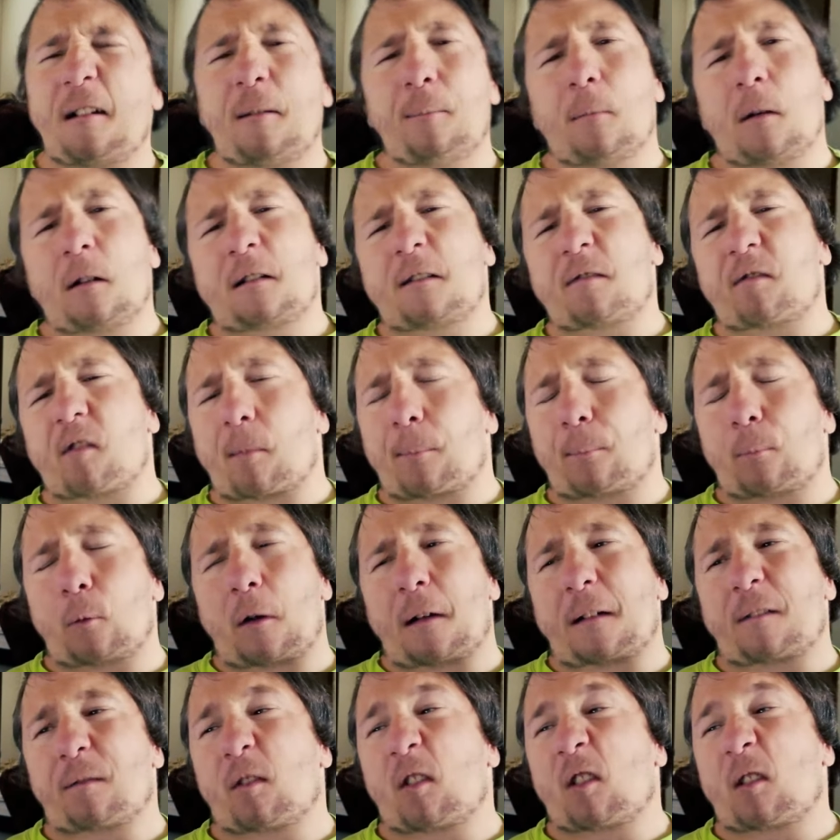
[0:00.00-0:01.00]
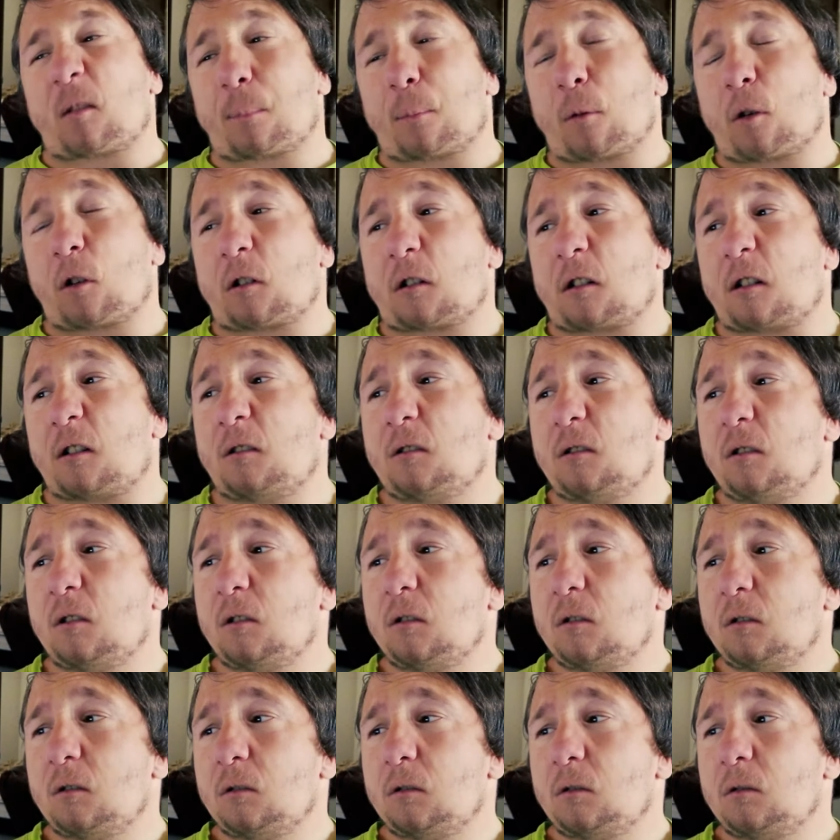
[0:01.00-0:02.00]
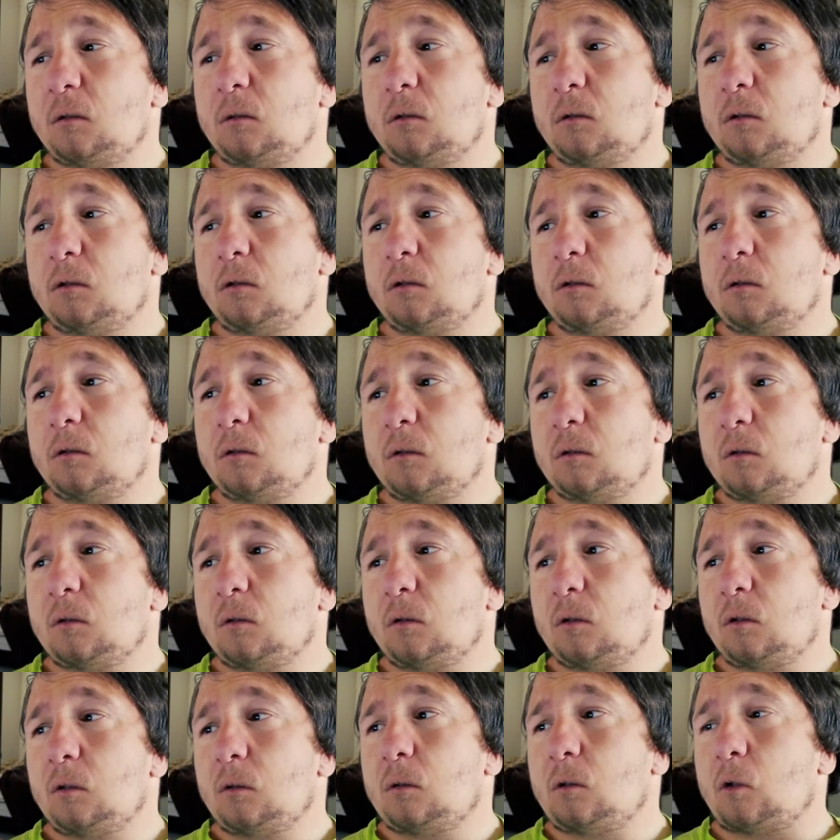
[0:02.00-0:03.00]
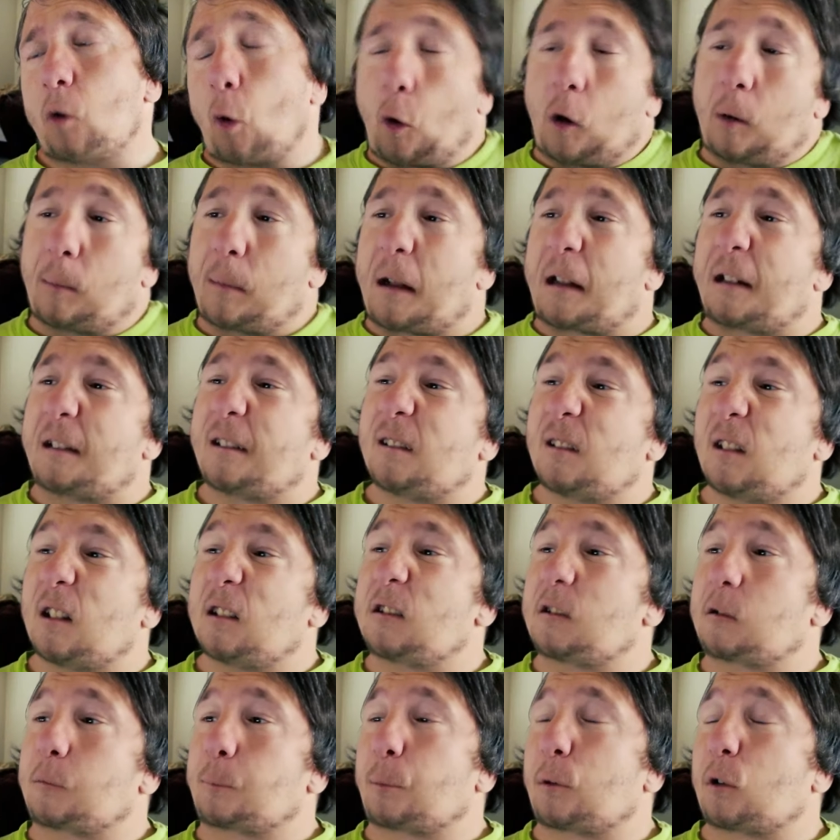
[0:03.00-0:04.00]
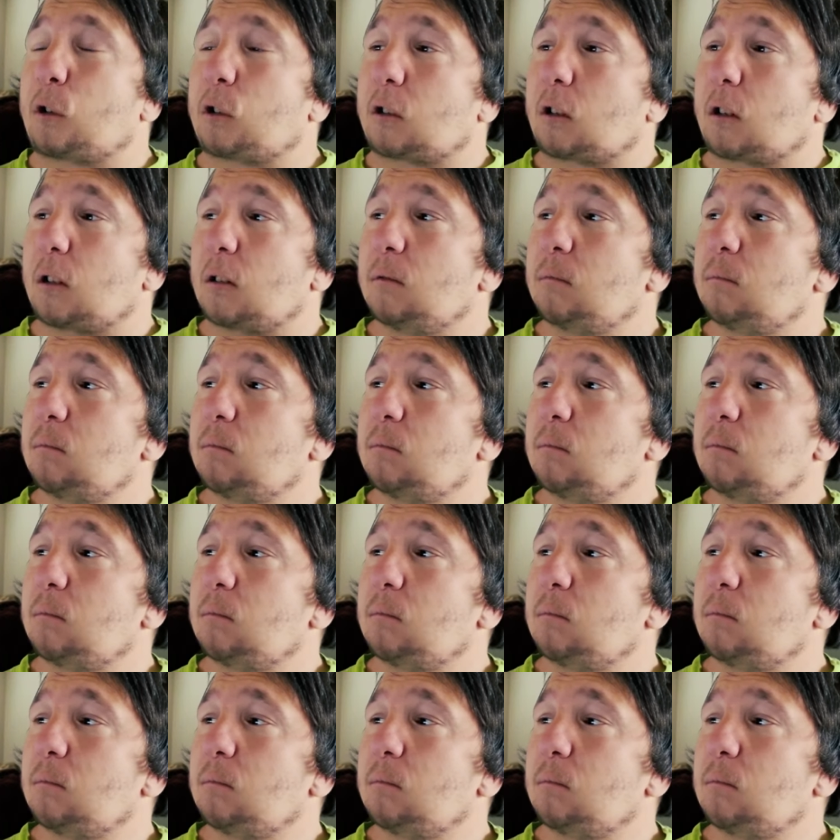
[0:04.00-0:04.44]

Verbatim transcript: much of a breakfast person. Nor am I a lunch person.